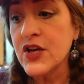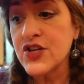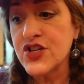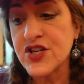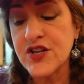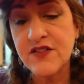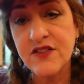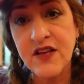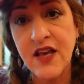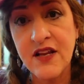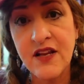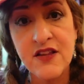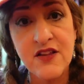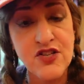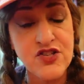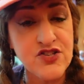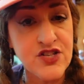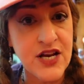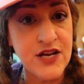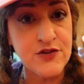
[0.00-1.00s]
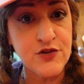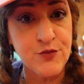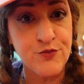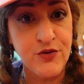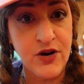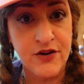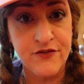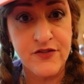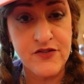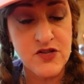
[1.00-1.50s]
She's getting the standard
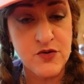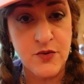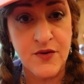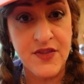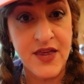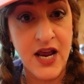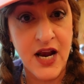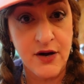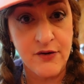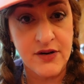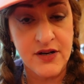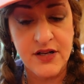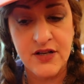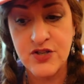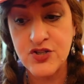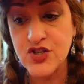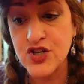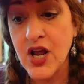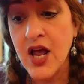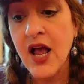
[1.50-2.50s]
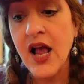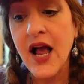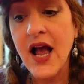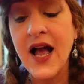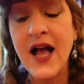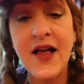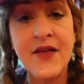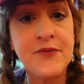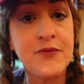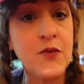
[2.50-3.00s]
breakfast on the Heritage.
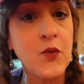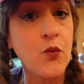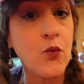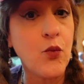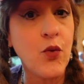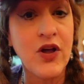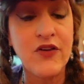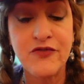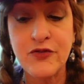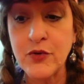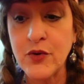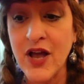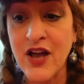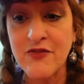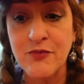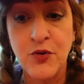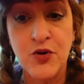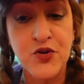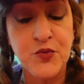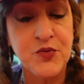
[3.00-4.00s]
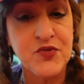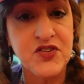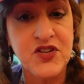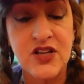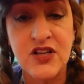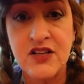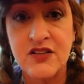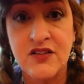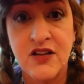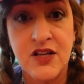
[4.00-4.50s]
And if you have multiple
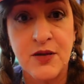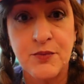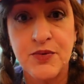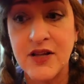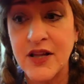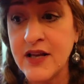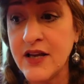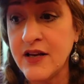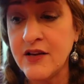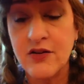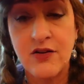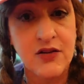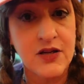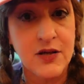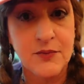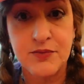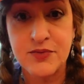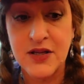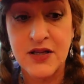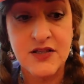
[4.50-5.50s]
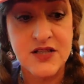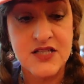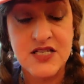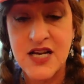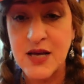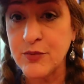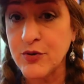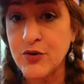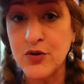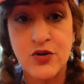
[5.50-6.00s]
skillets on the plate, the
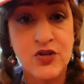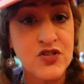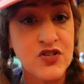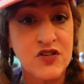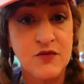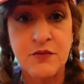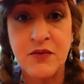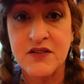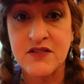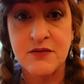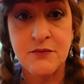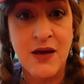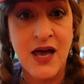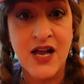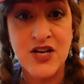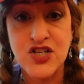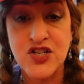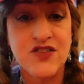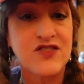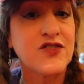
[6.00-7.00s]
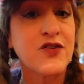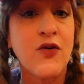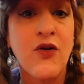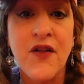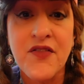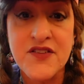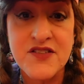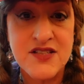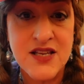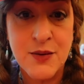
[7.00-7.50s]
table, you can just mix and match because they're
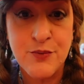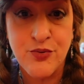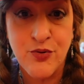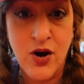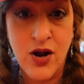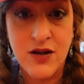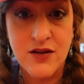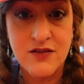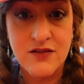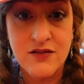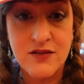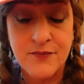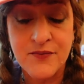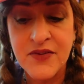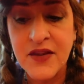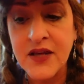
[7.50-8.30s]
all the same price.